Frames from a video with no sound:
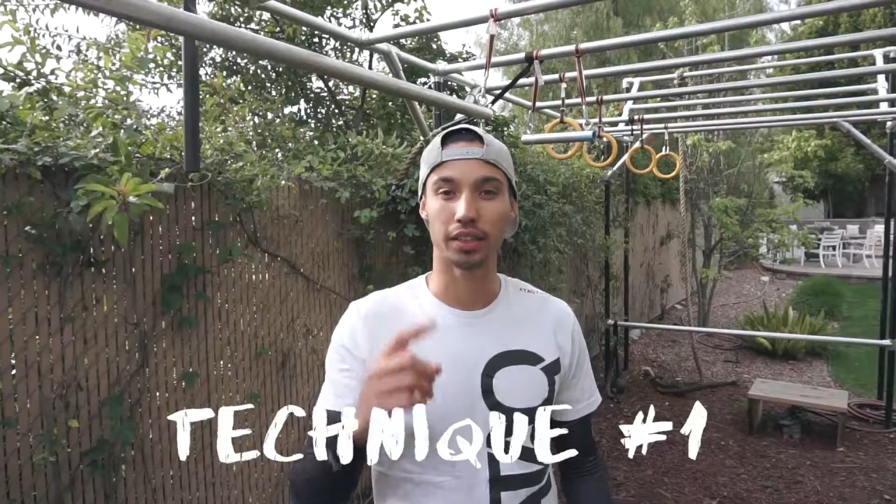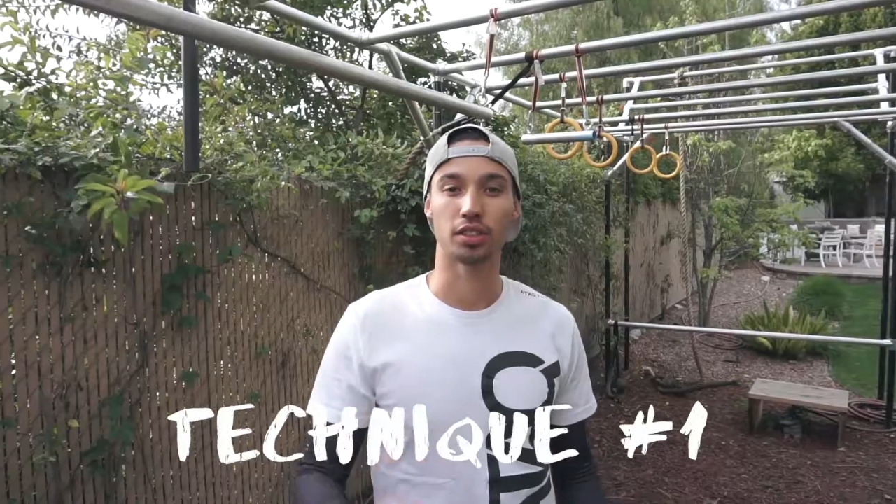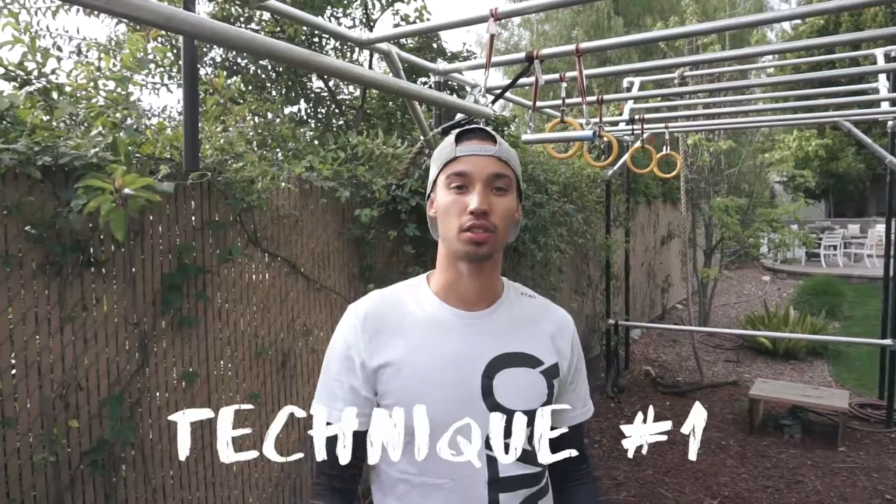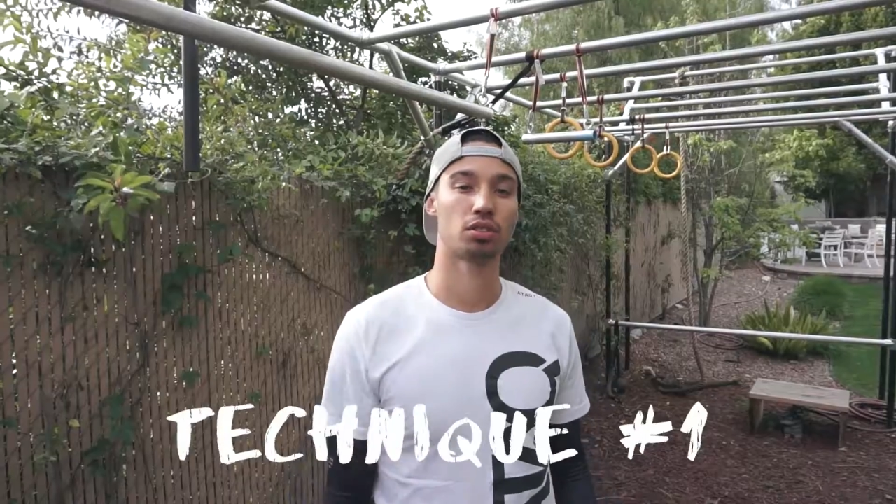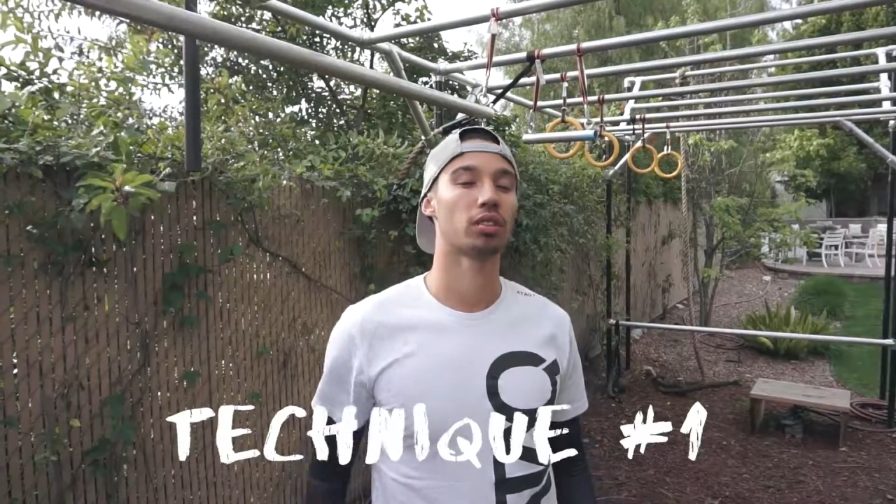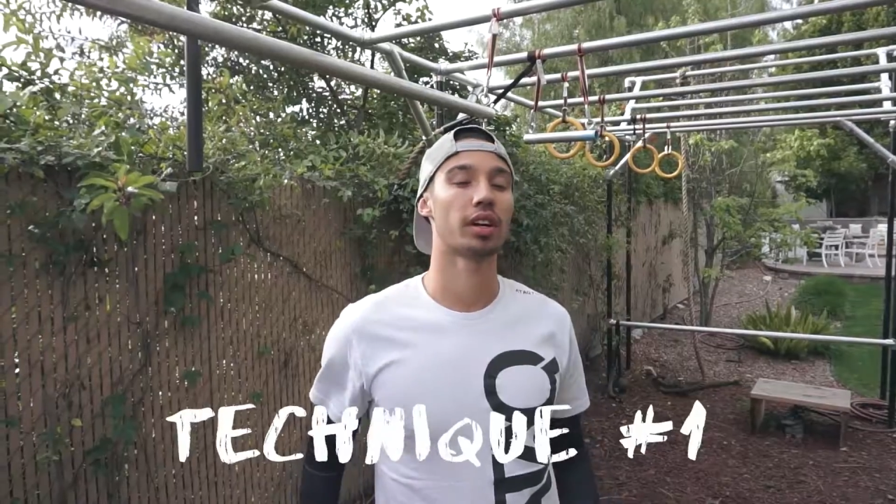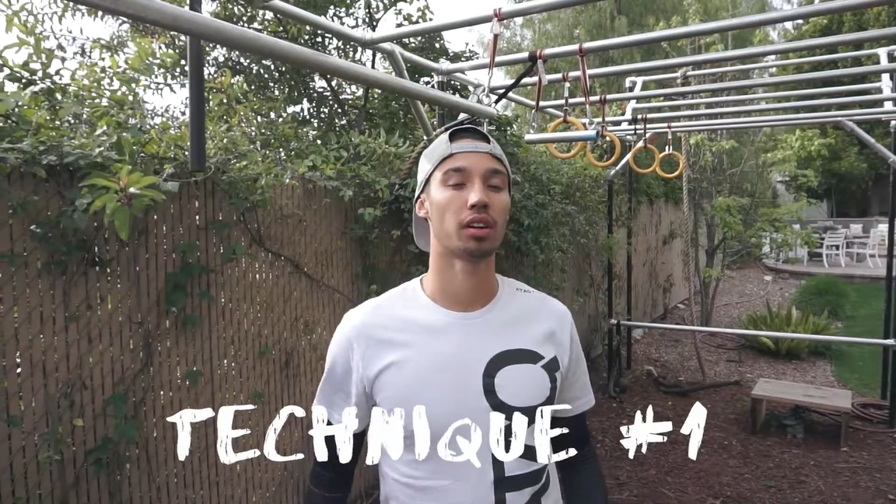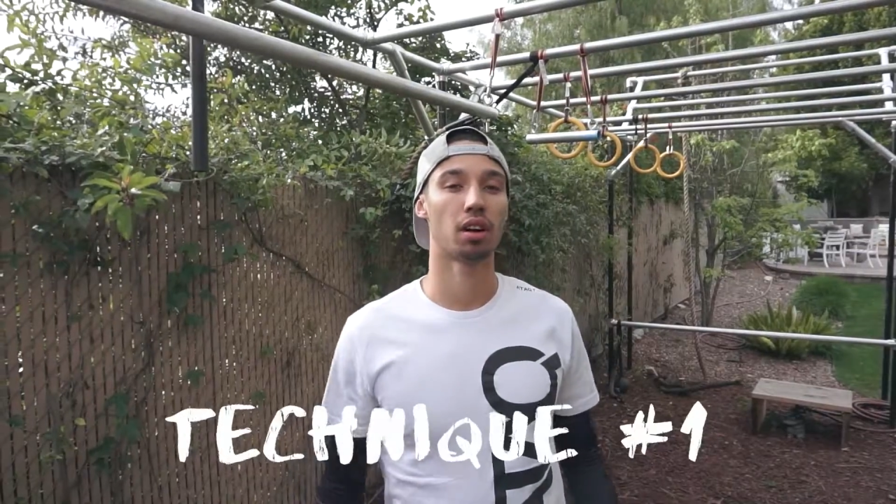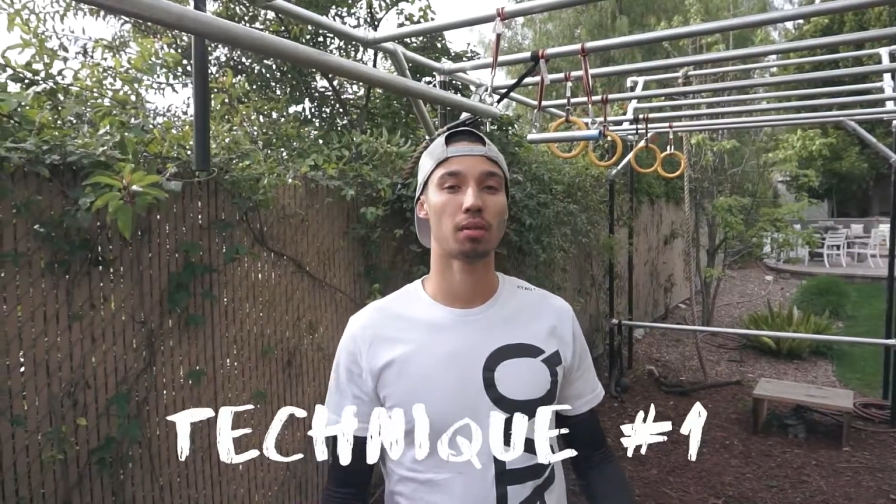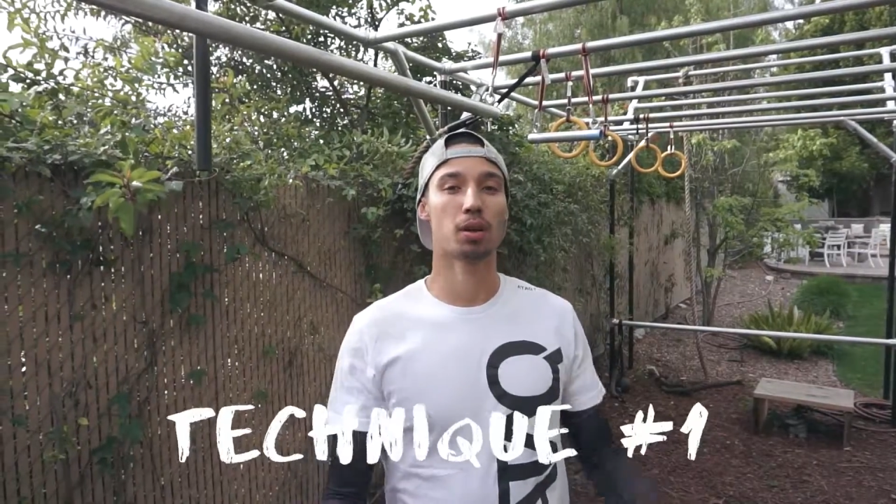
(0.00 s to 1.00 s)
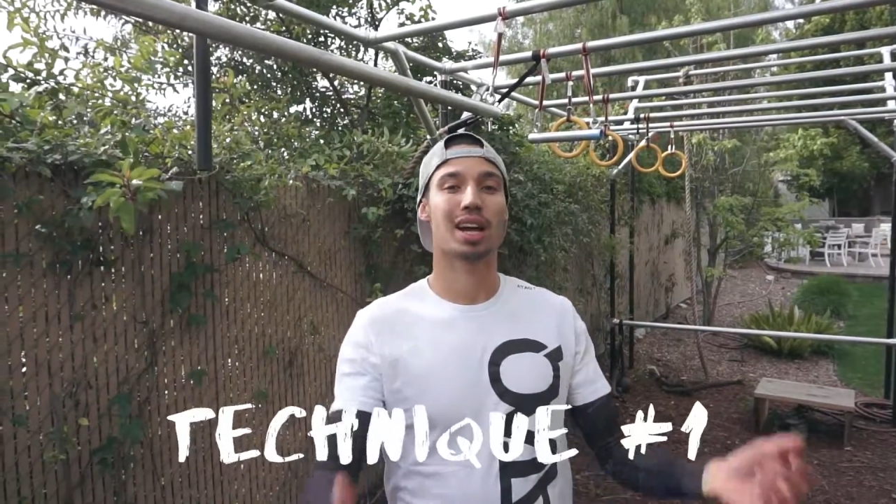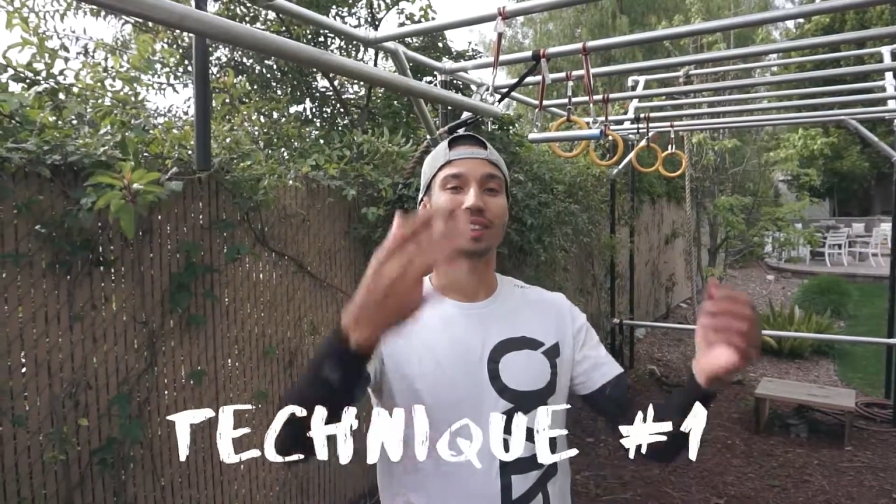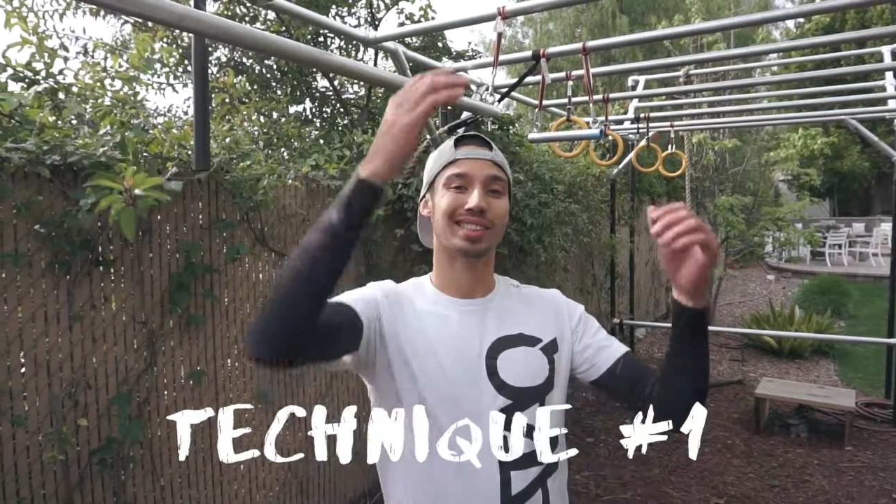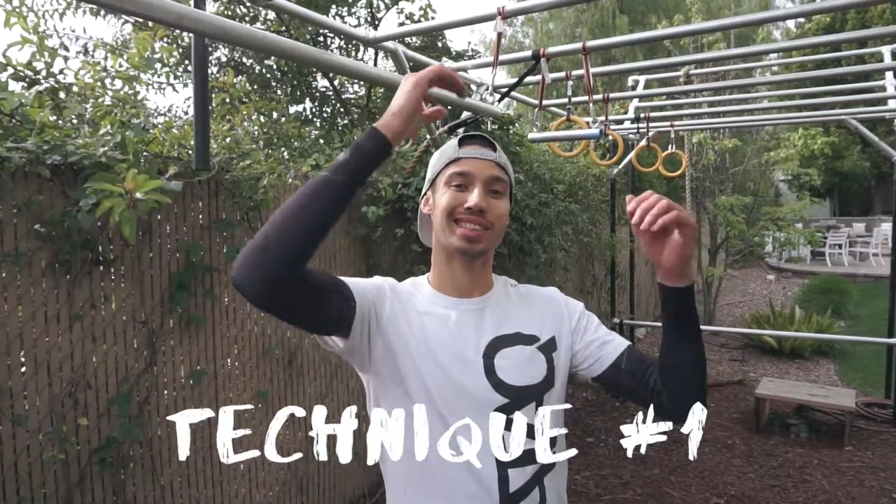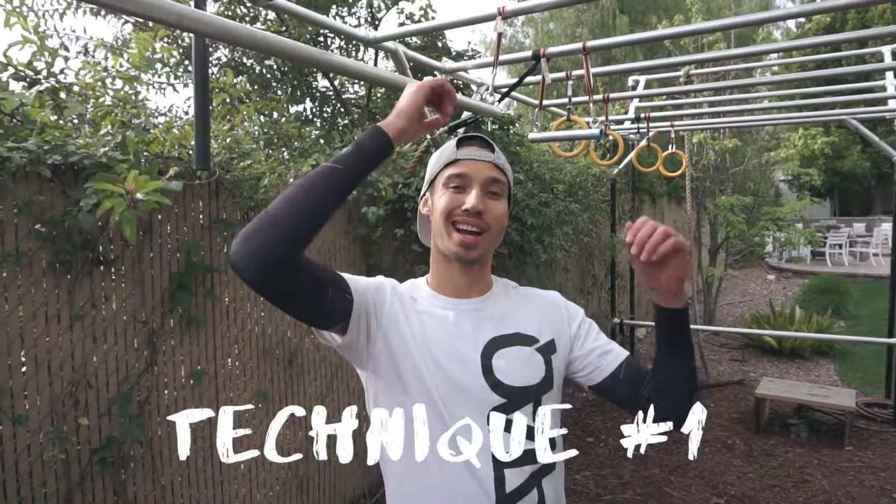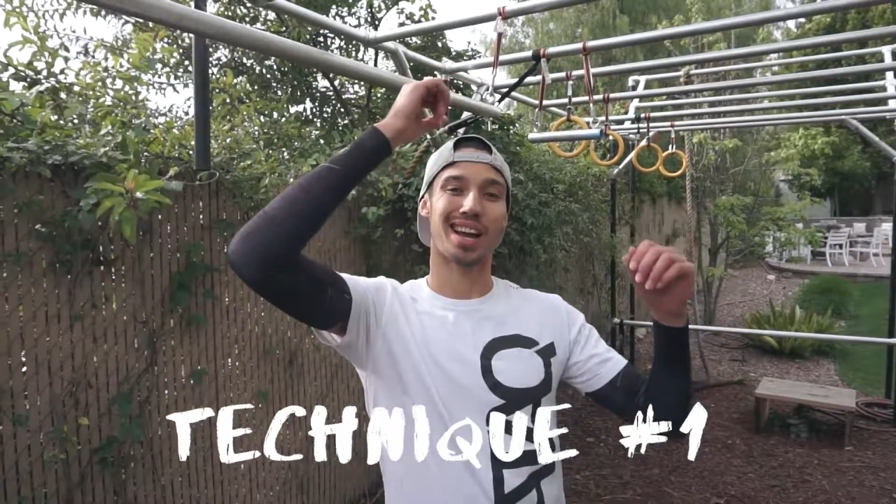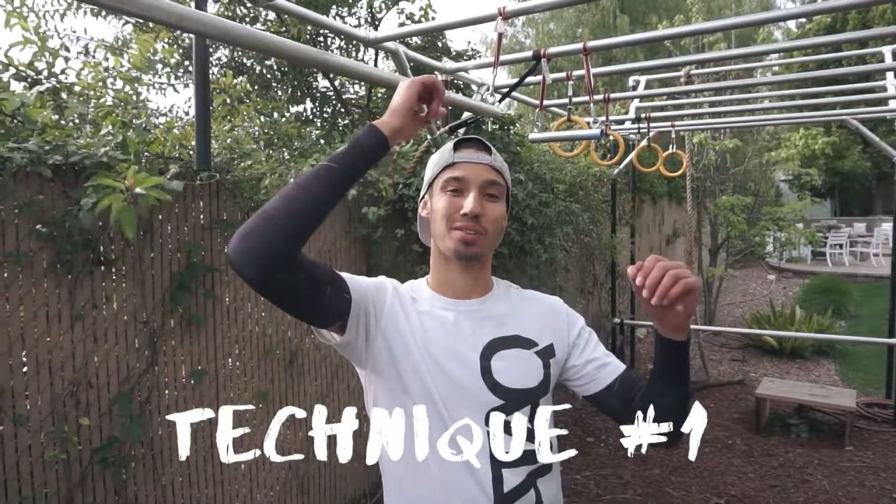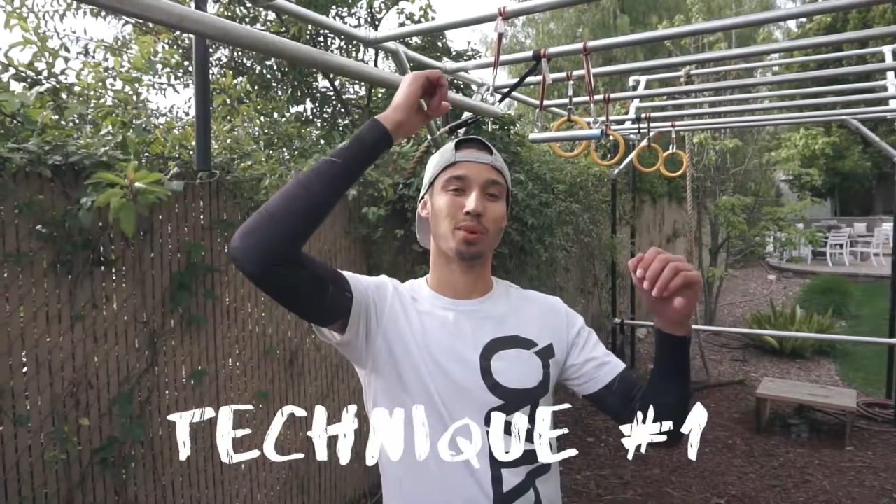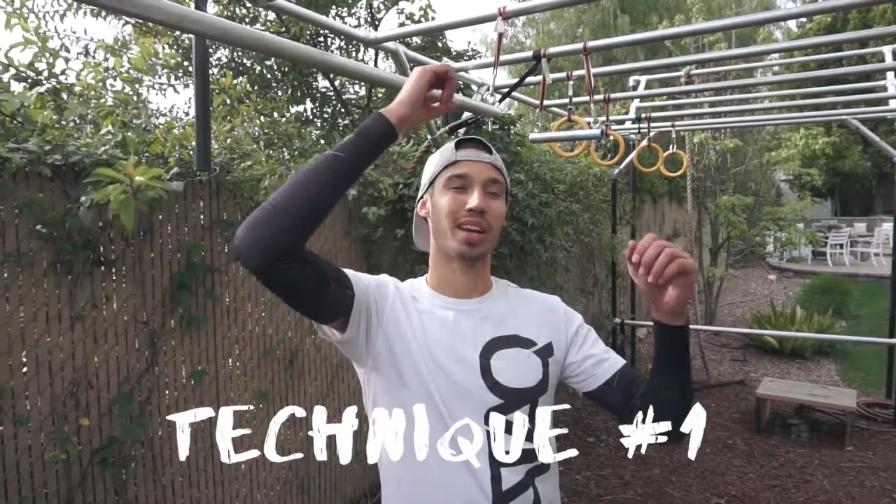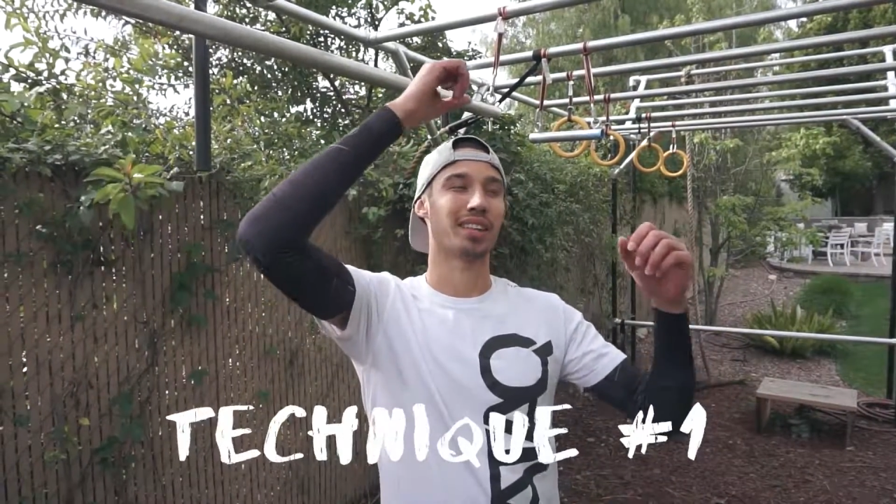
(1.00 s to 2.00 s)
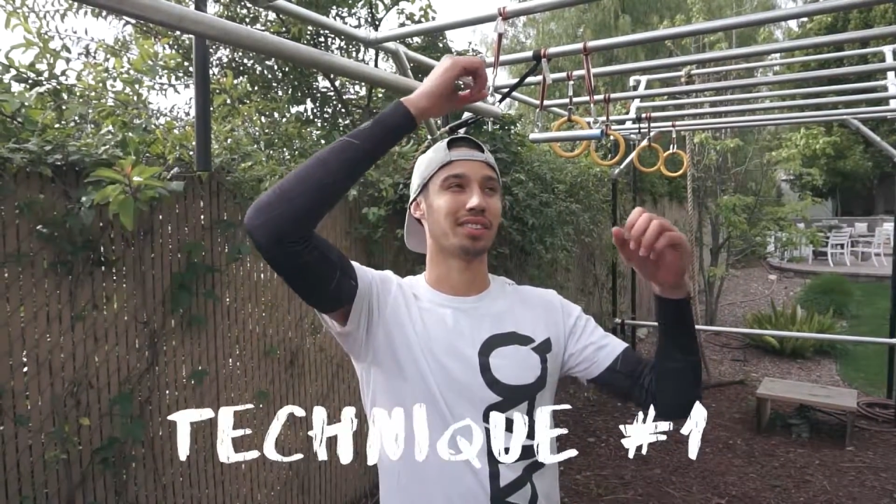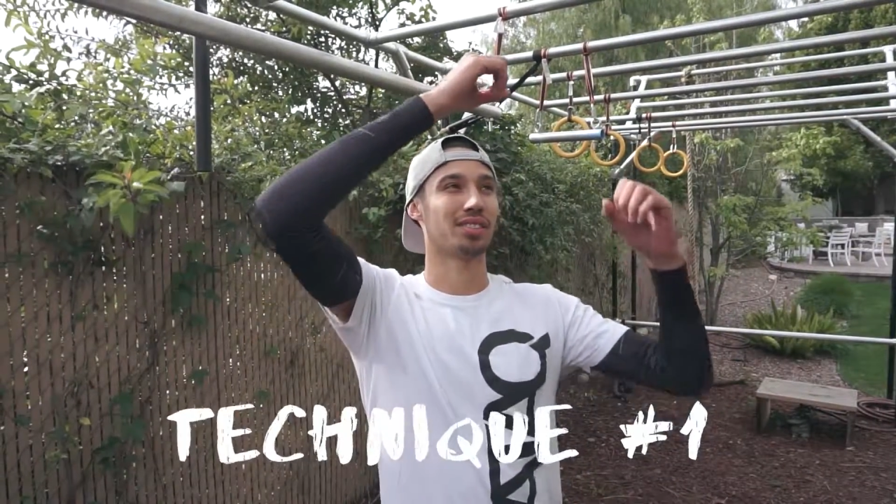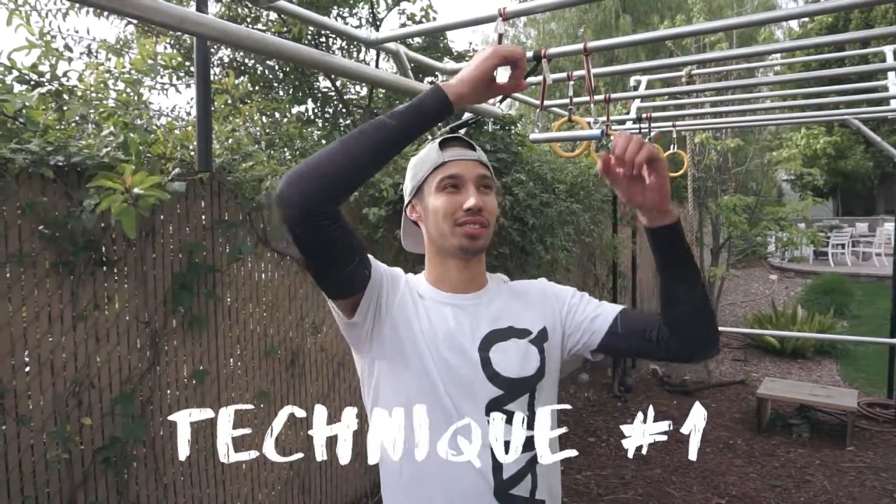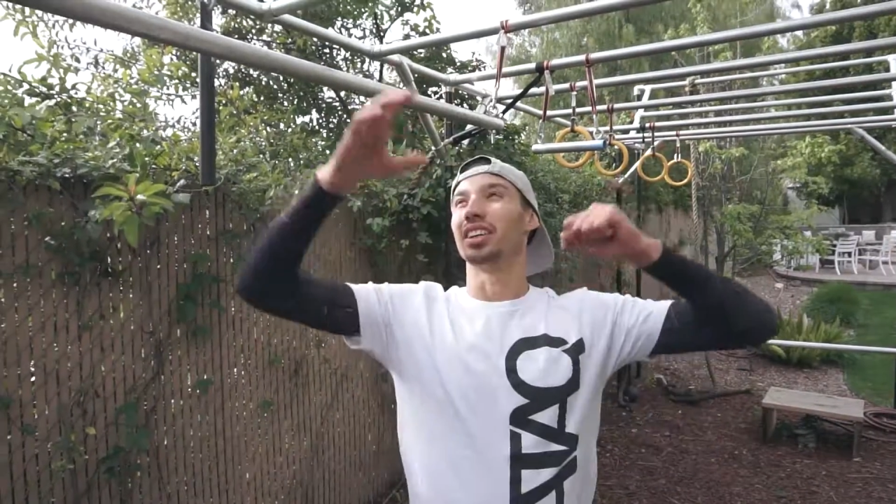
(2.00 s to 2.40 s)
is the straight arm sideways.